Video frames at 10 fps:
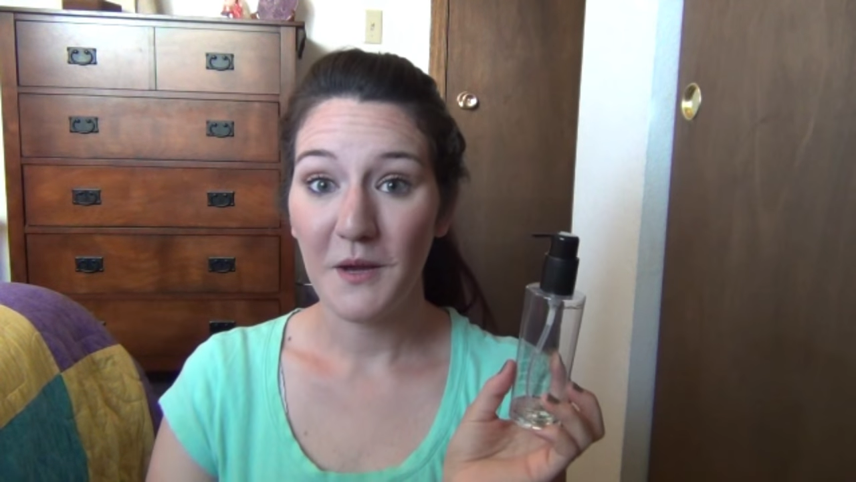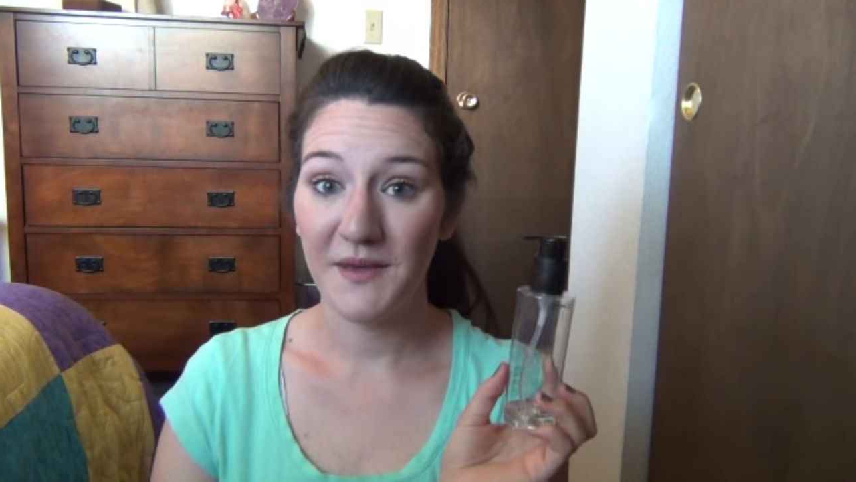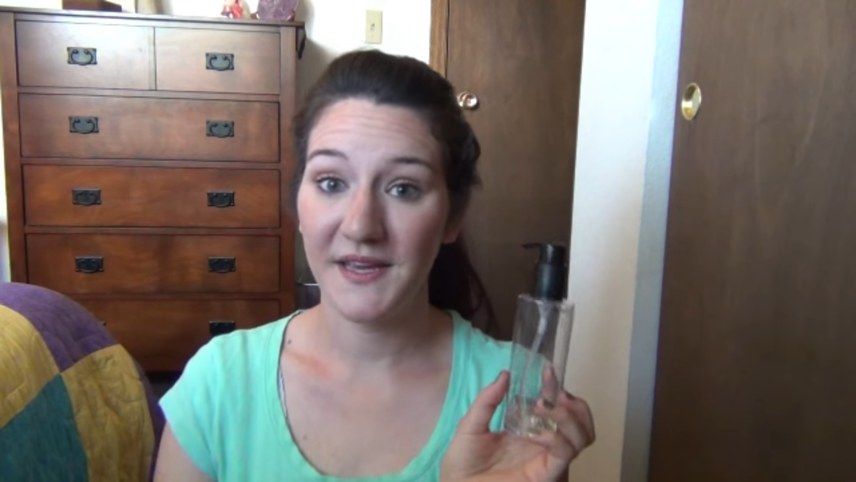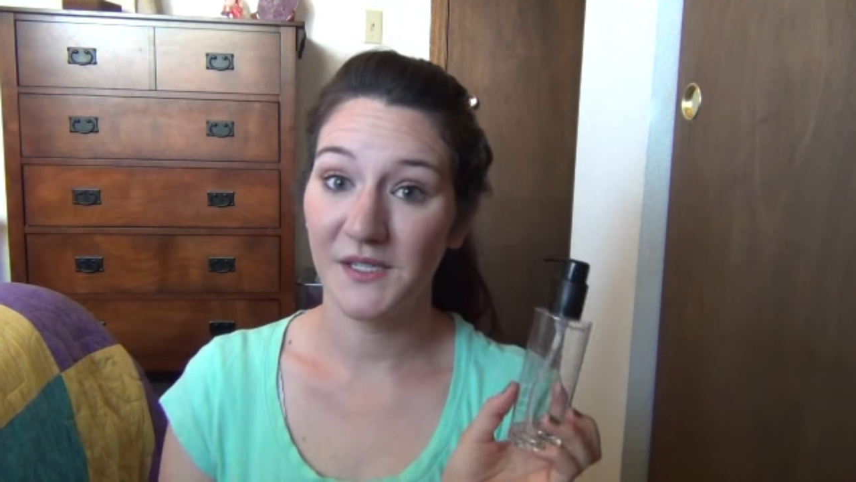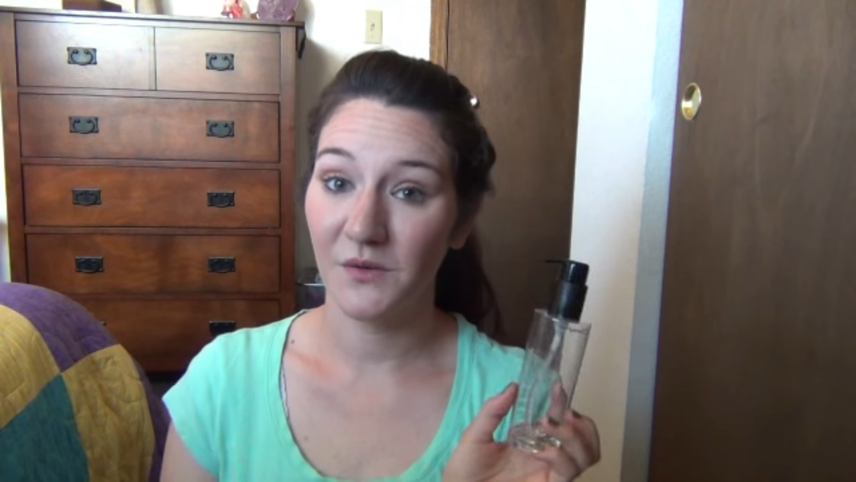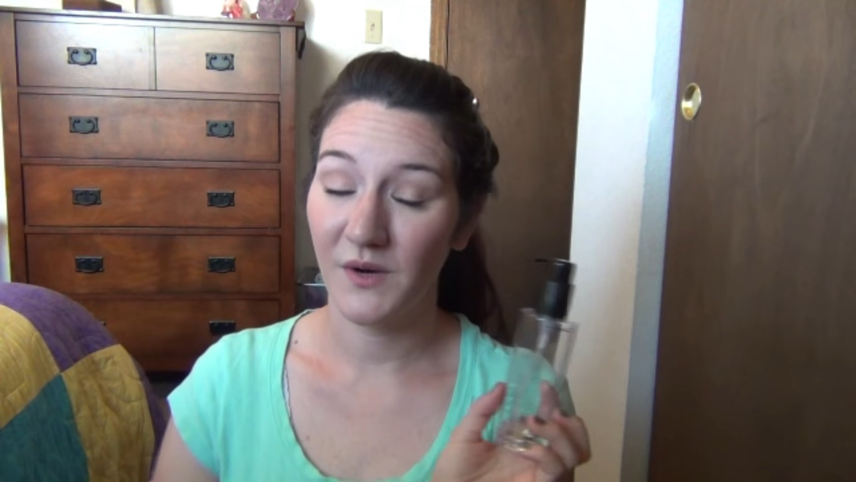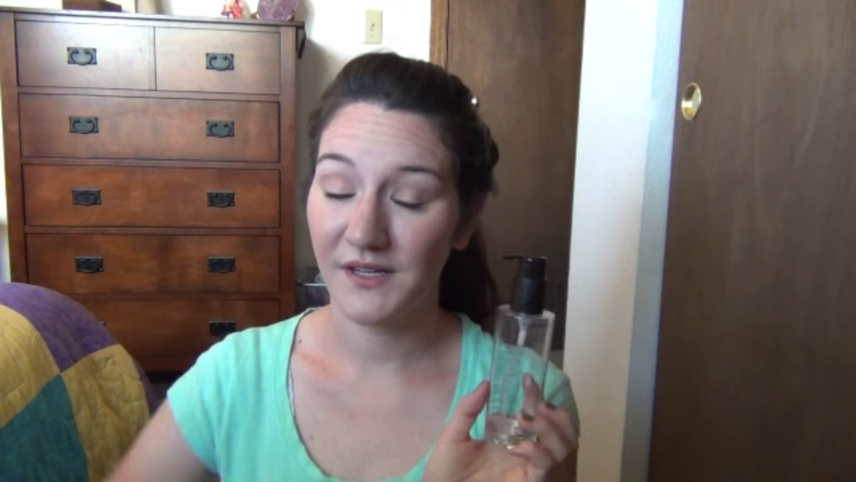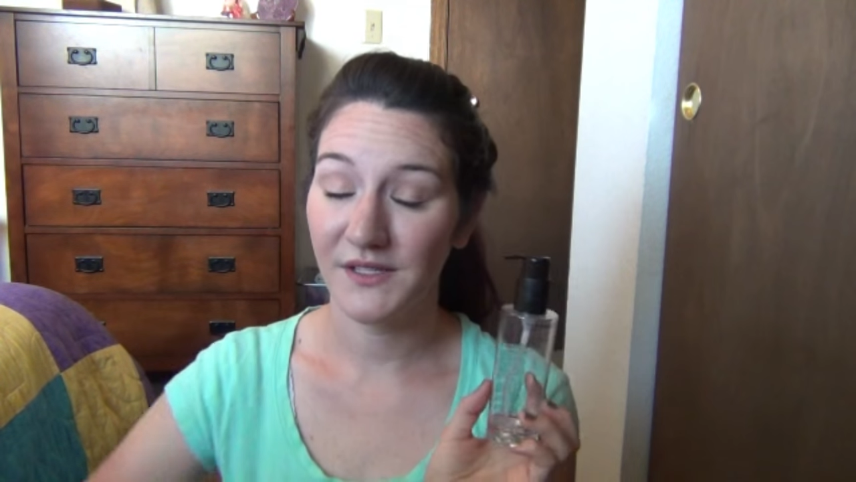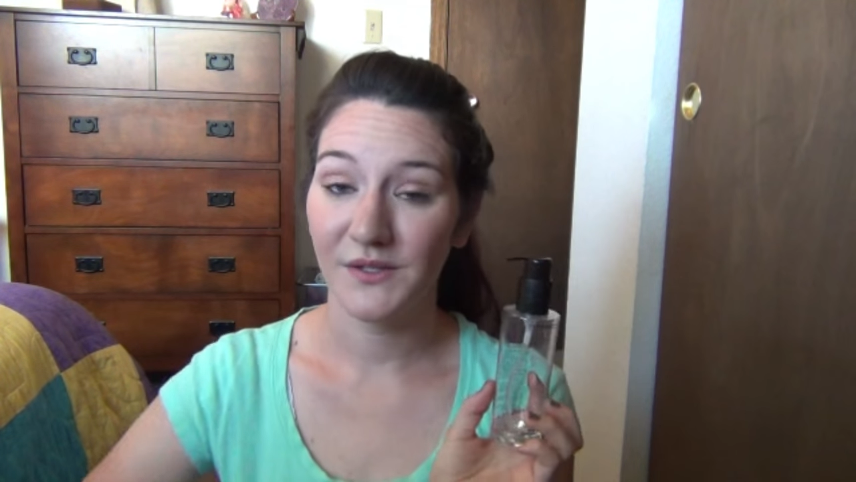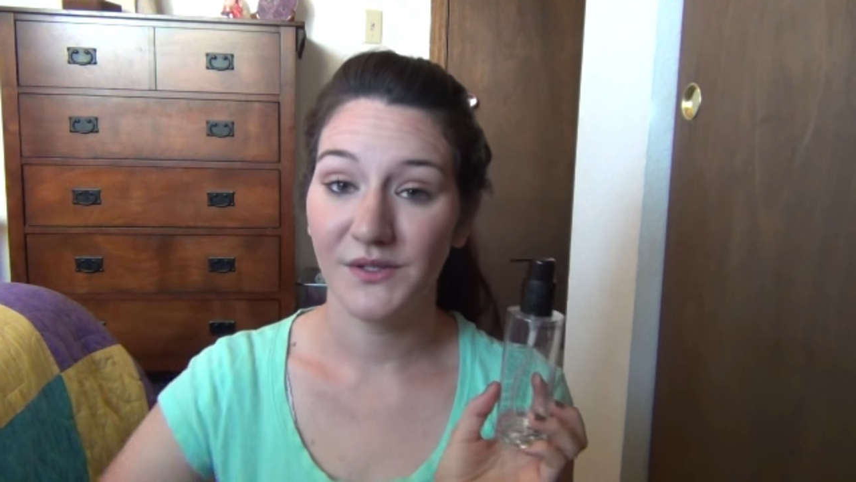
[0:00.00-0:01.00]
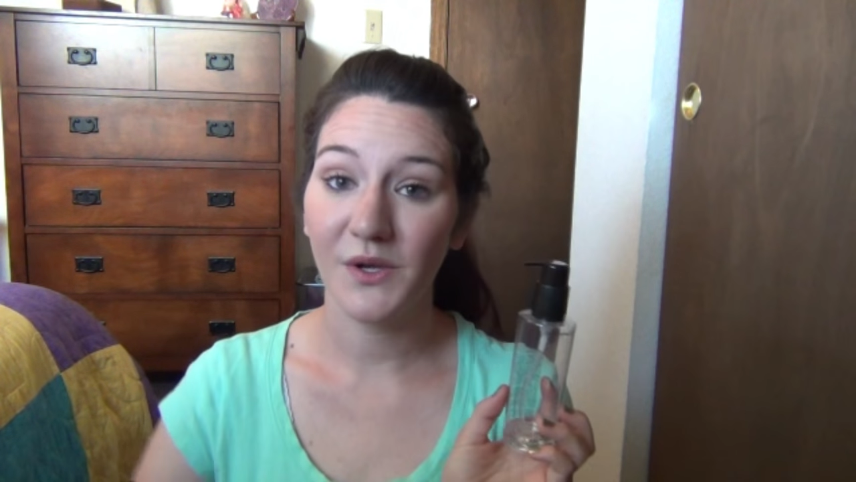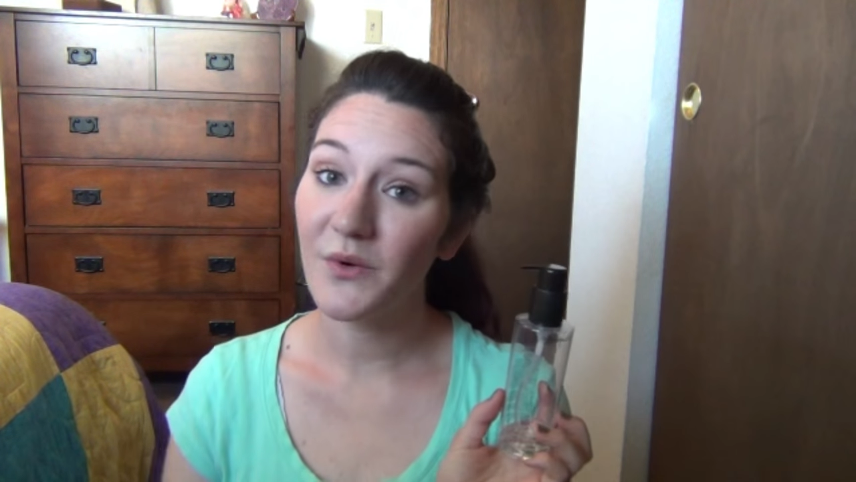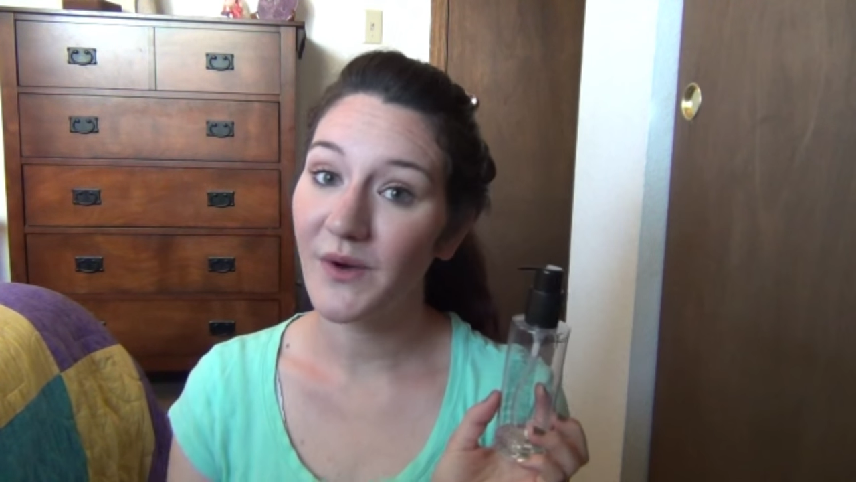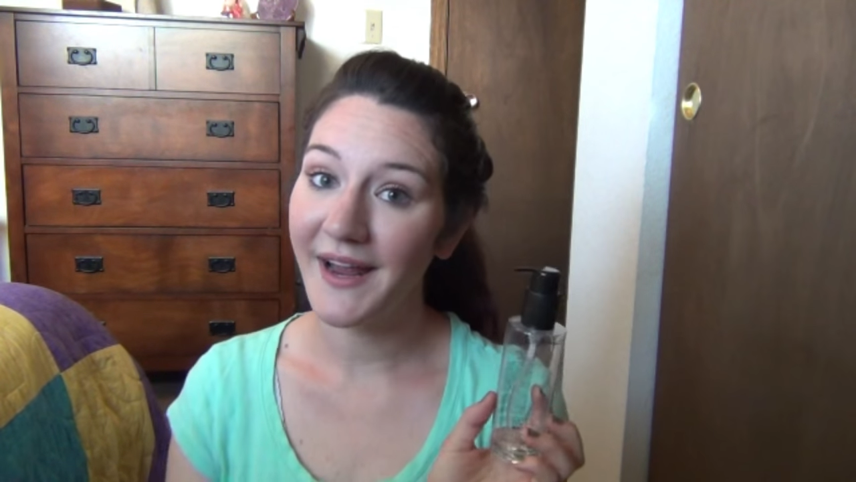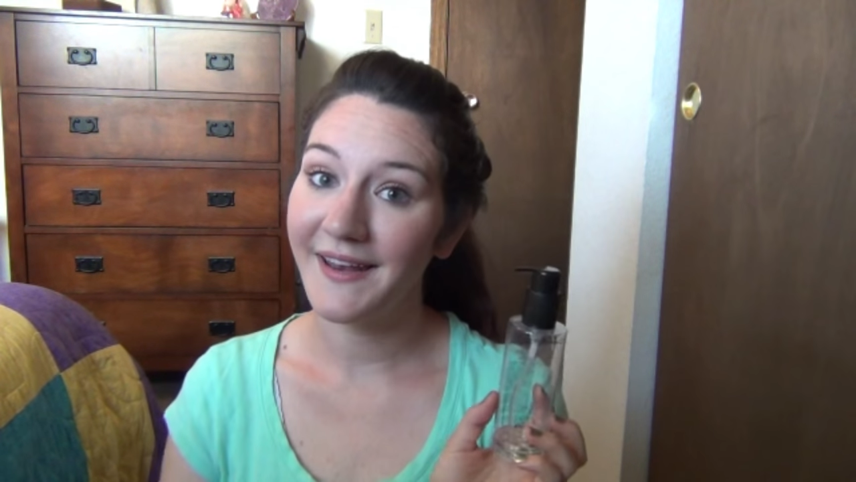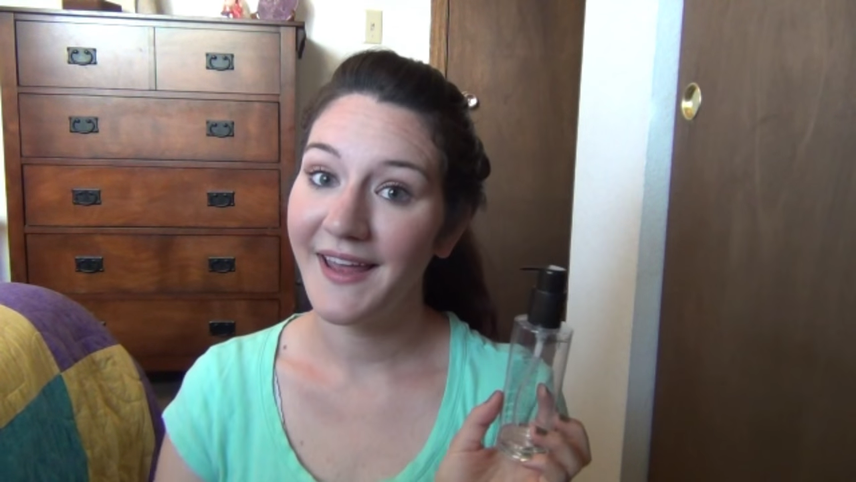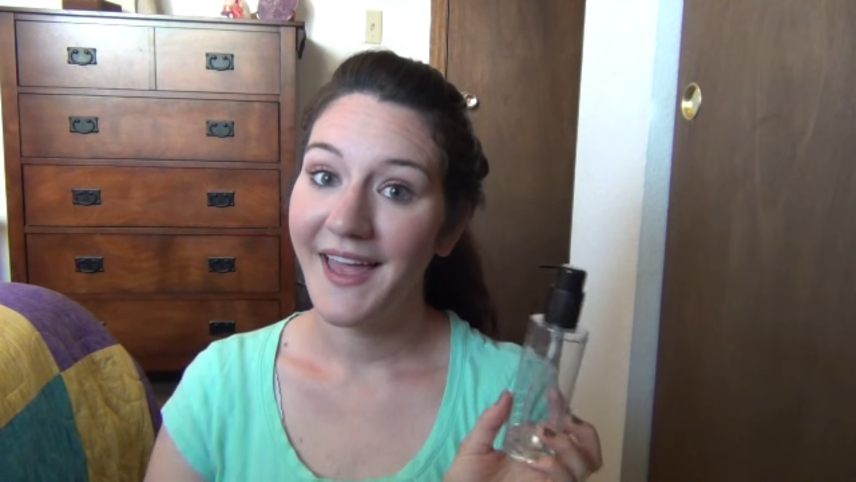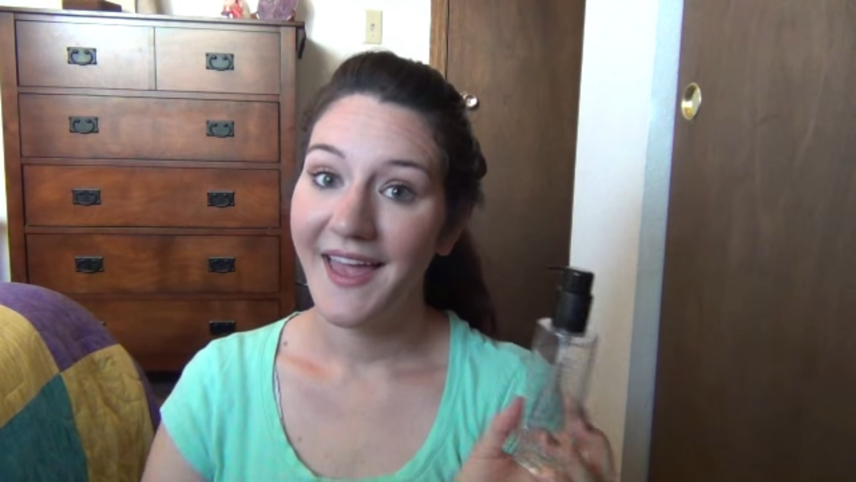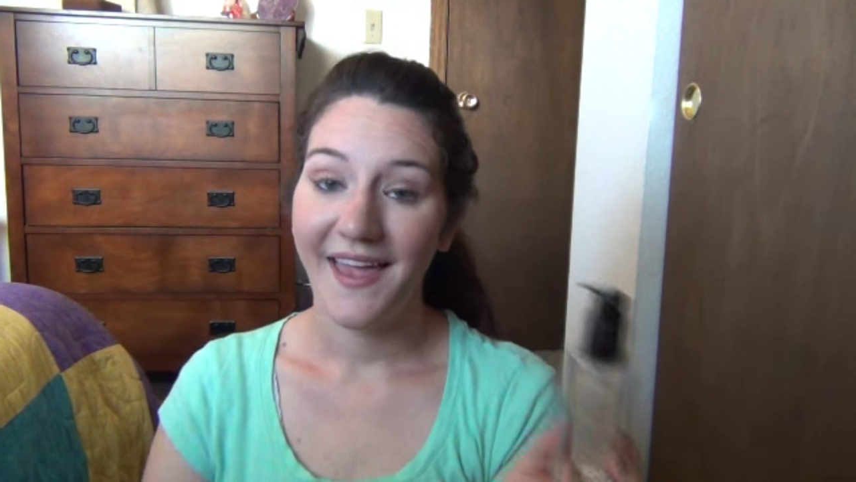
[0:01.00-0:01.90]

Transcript: because it works so great,